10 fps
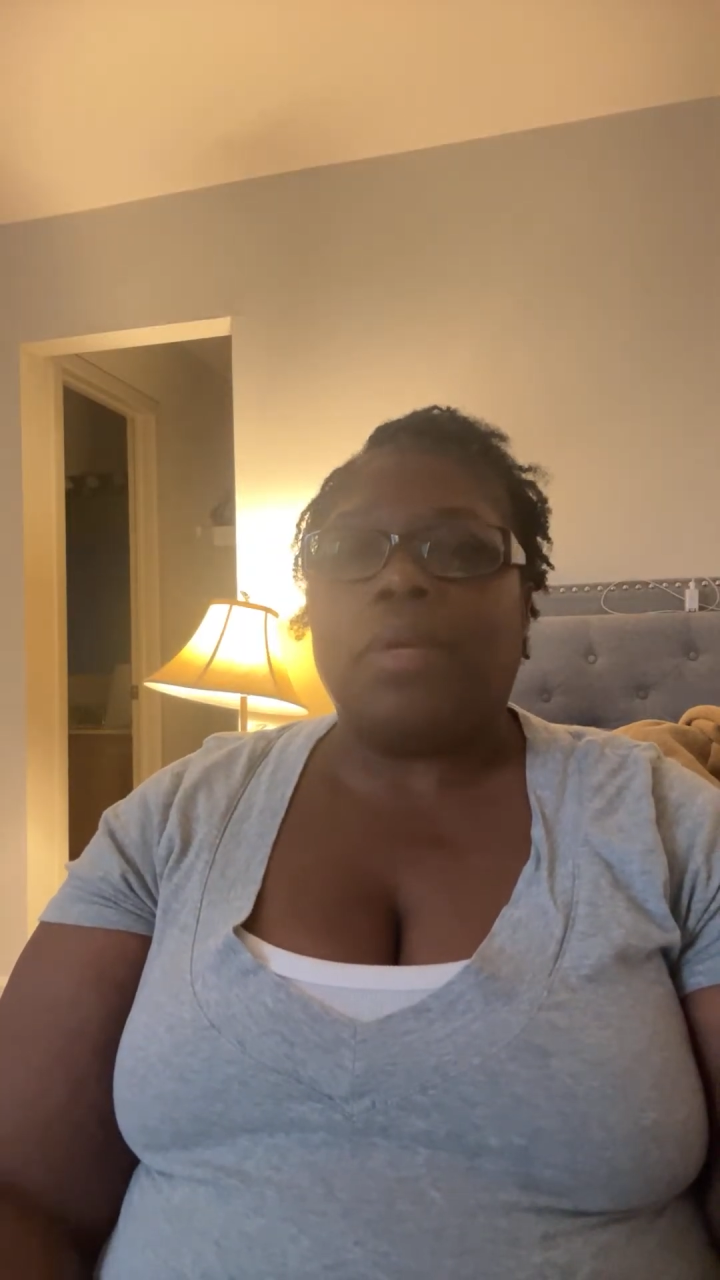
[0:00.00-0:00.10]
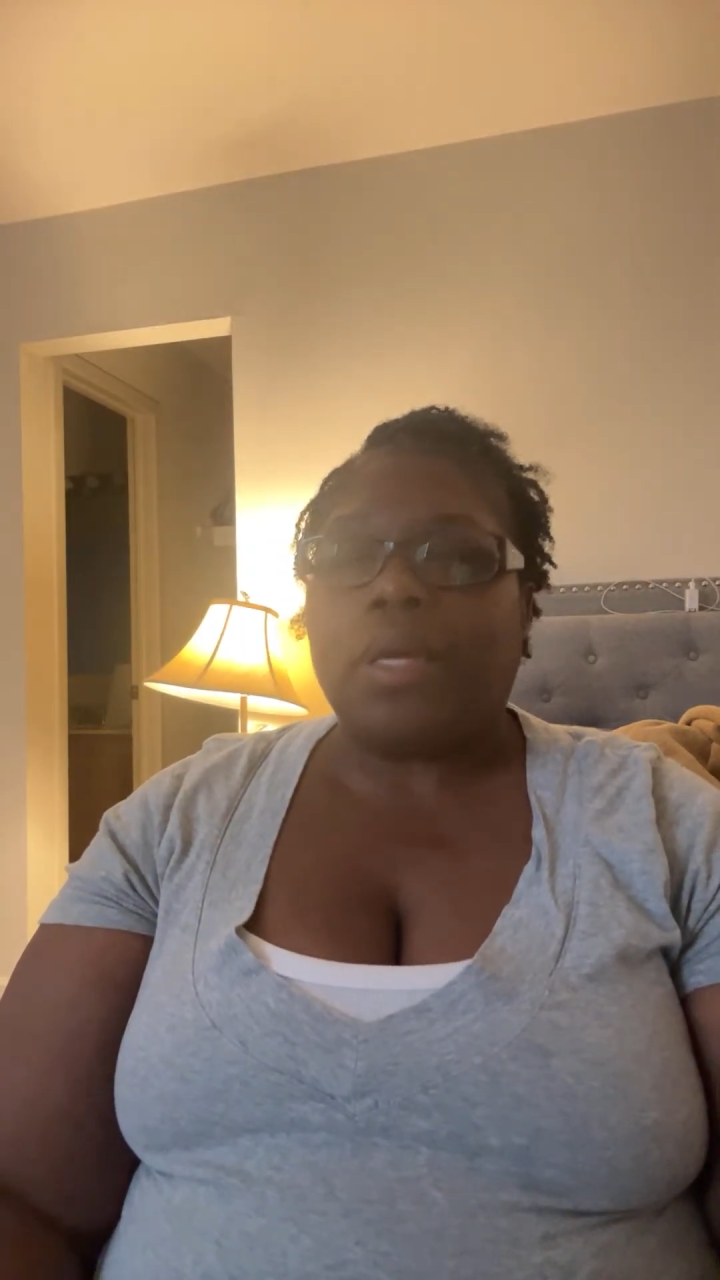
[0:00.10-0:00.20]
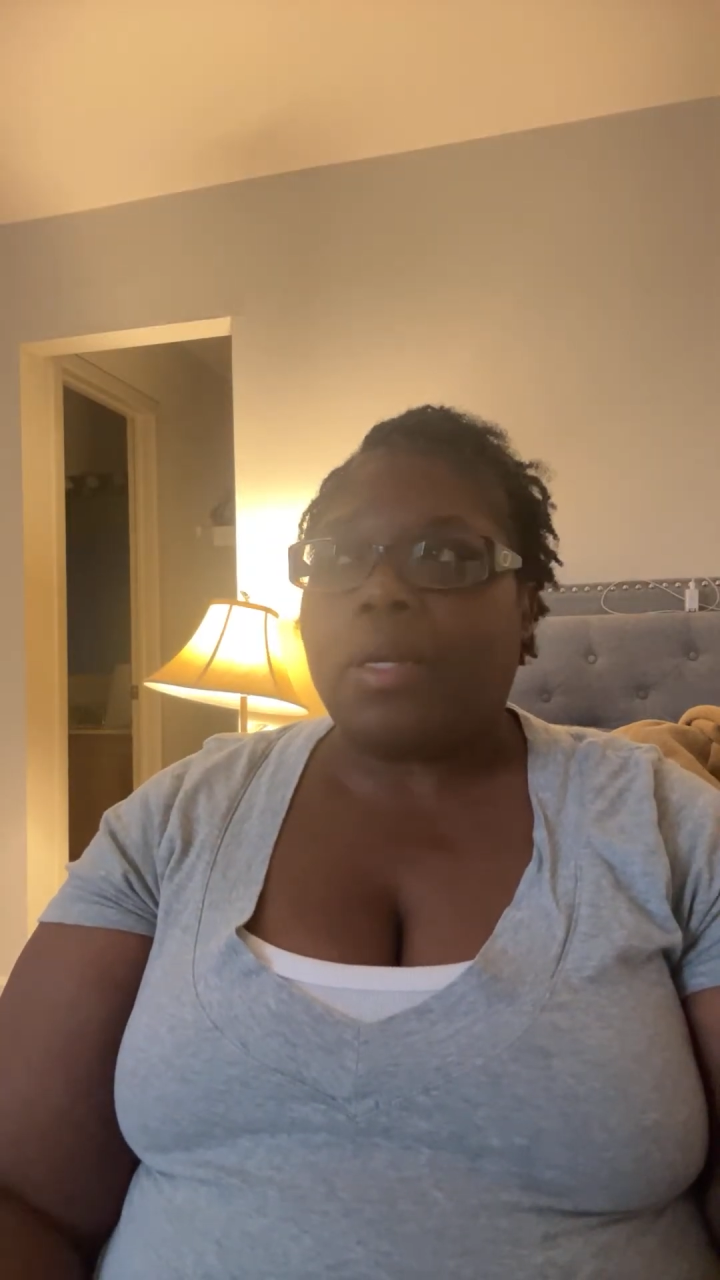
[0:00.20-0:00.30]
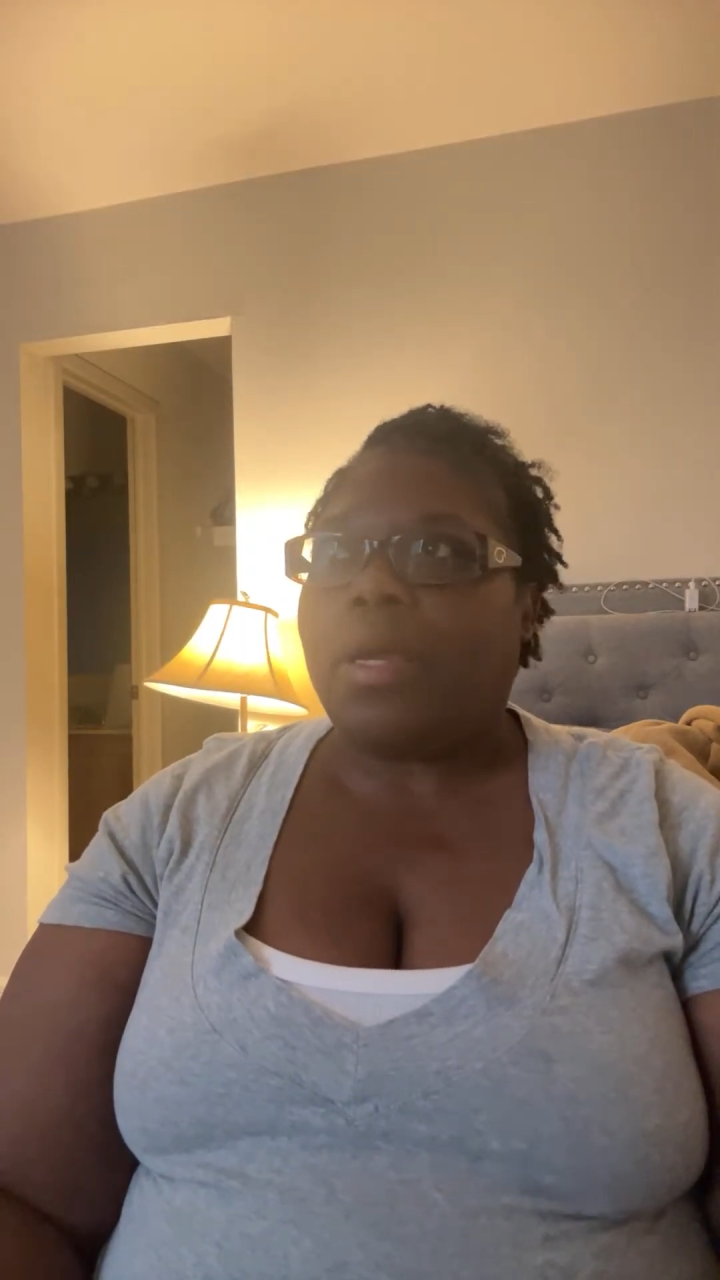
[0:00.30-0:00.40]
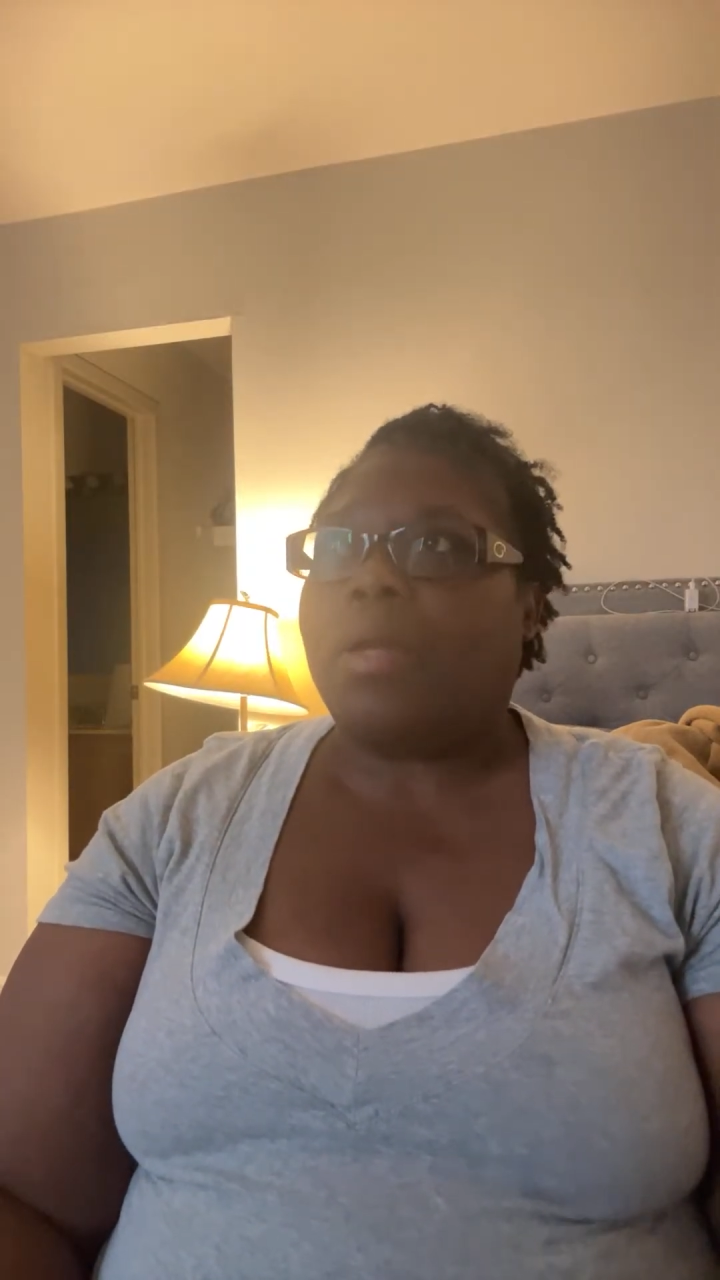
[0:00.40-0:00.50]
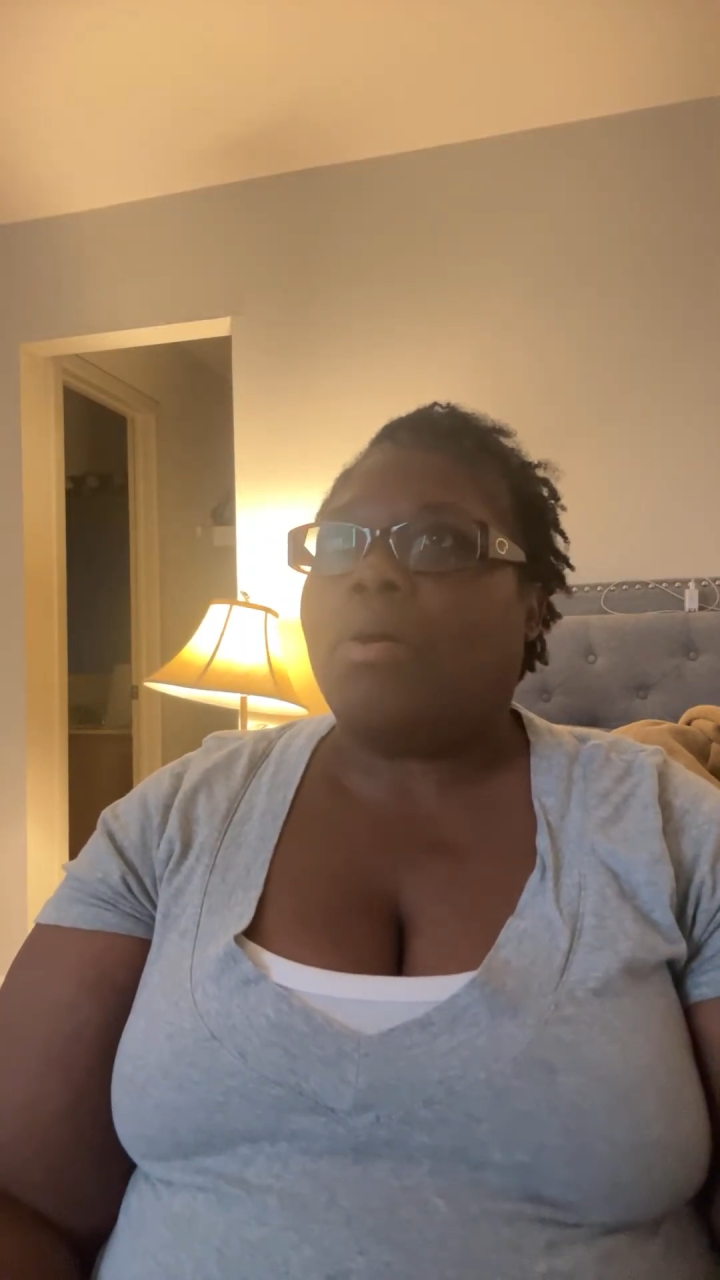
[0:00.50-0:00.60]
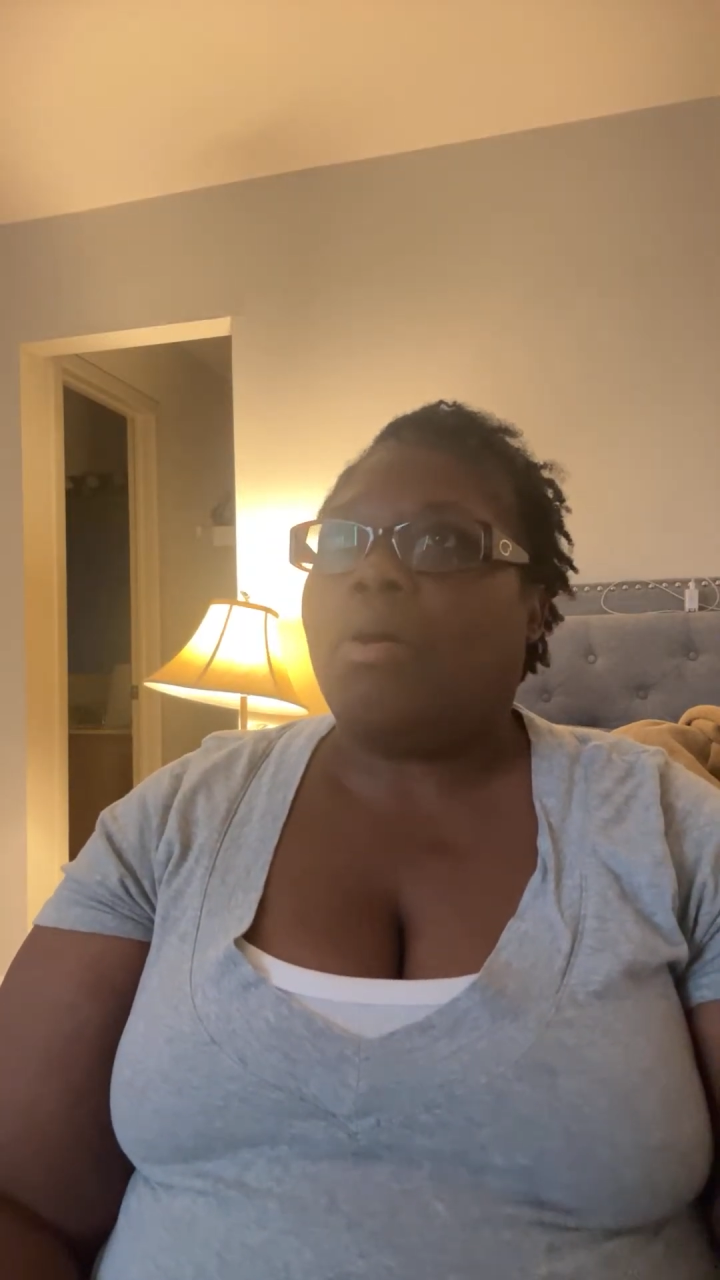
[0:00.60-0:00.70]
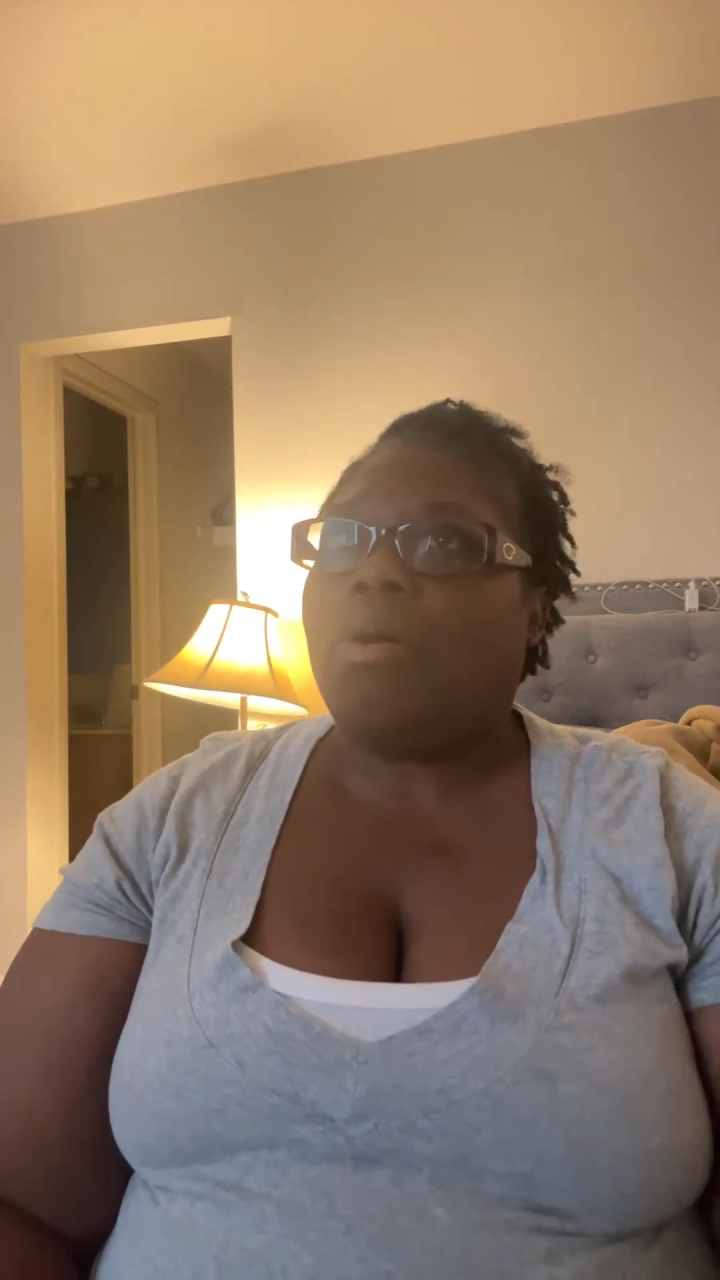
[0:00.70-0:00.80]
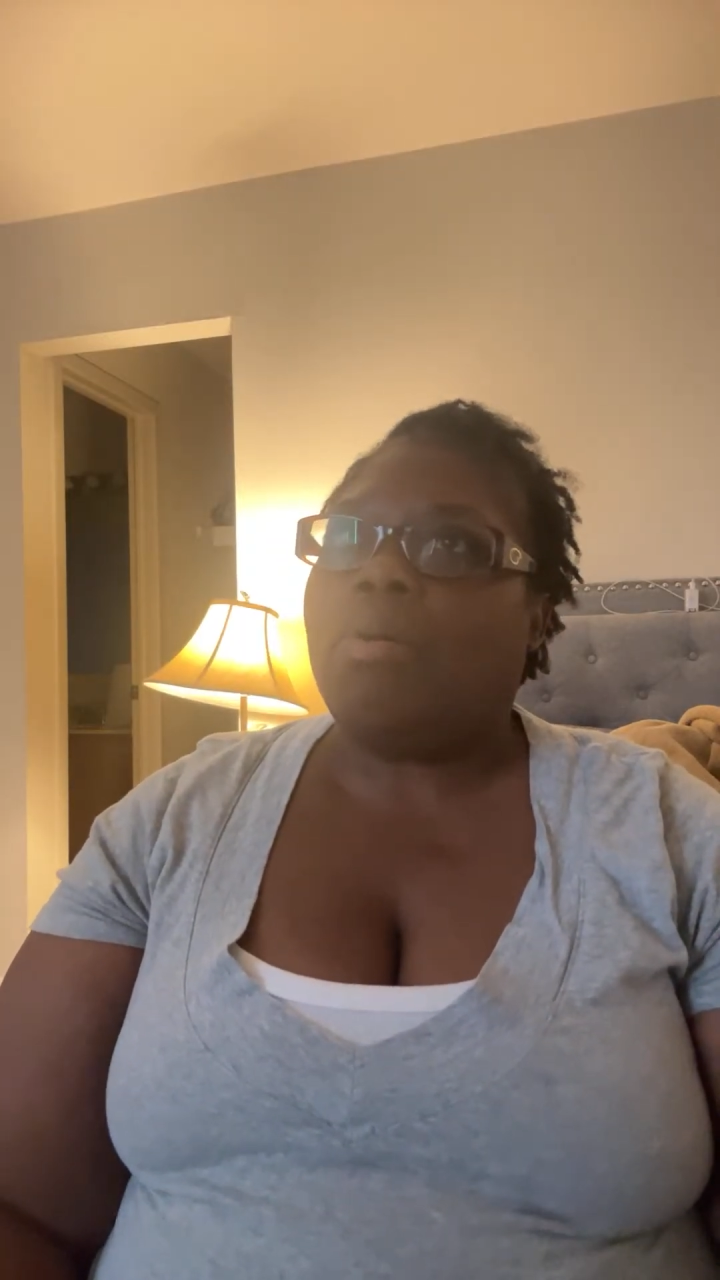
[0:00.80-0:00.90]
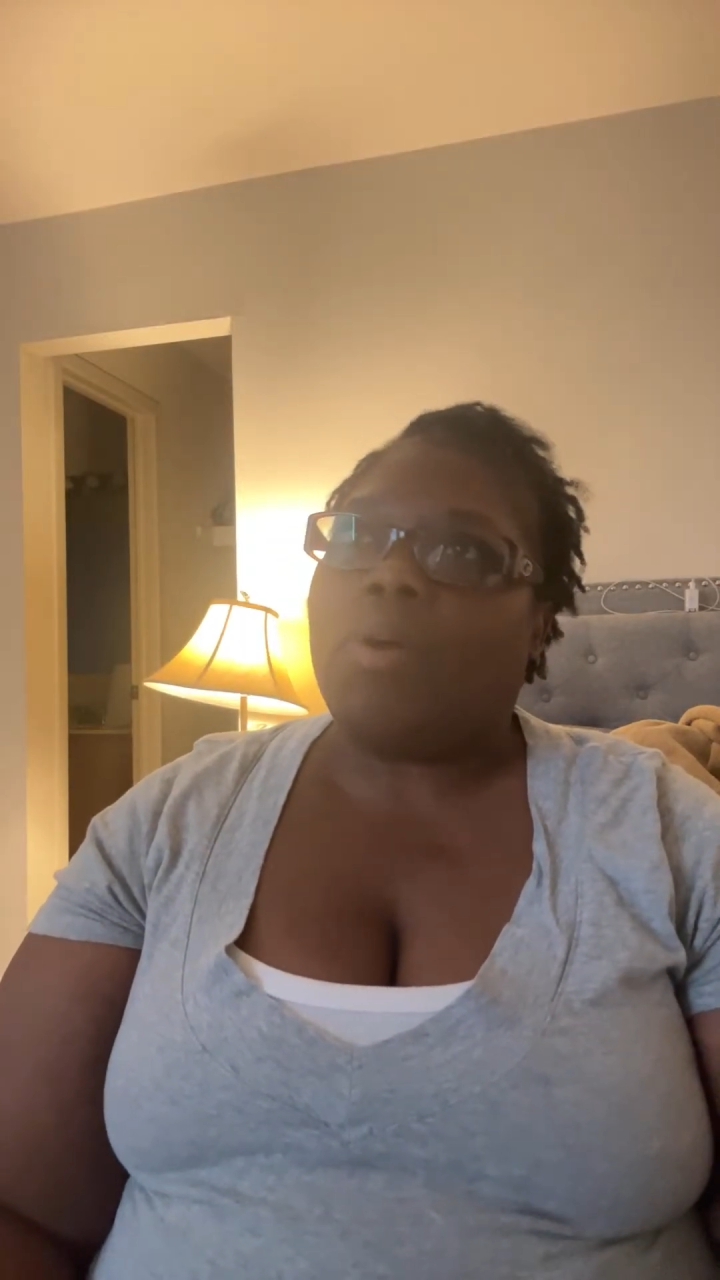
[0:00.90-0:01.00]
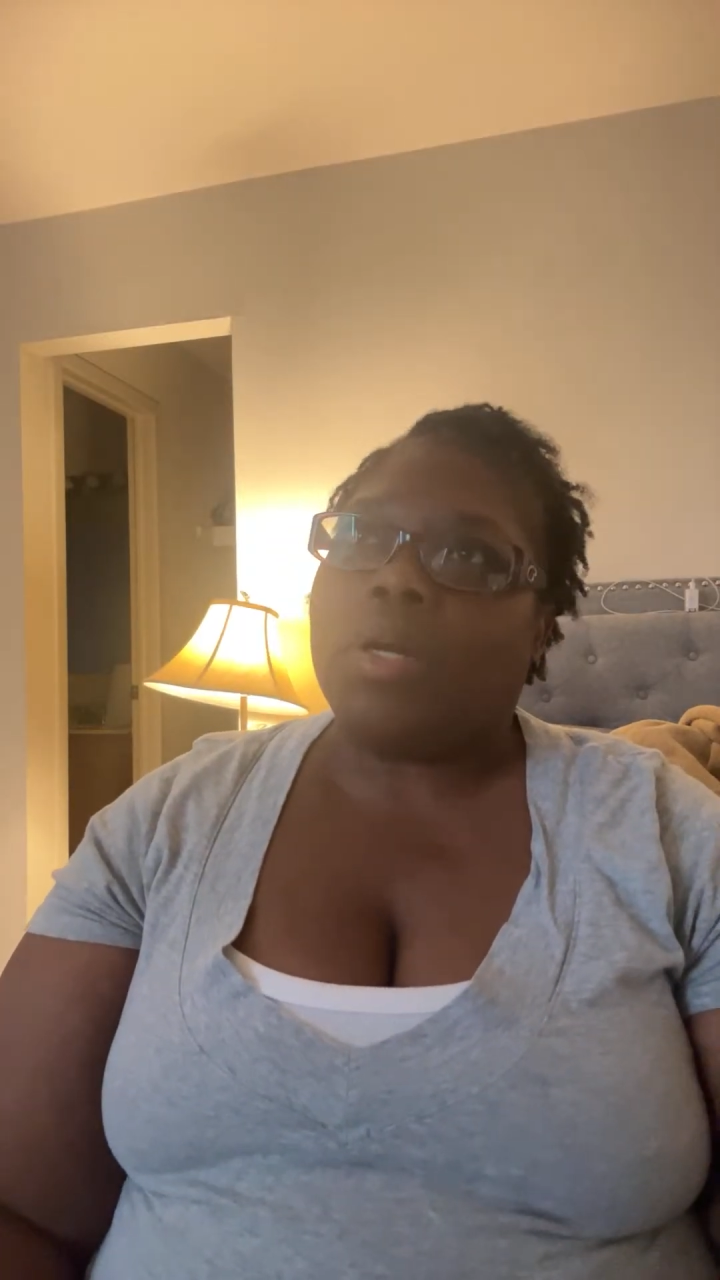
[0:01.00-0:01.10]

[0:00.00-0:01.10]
being at home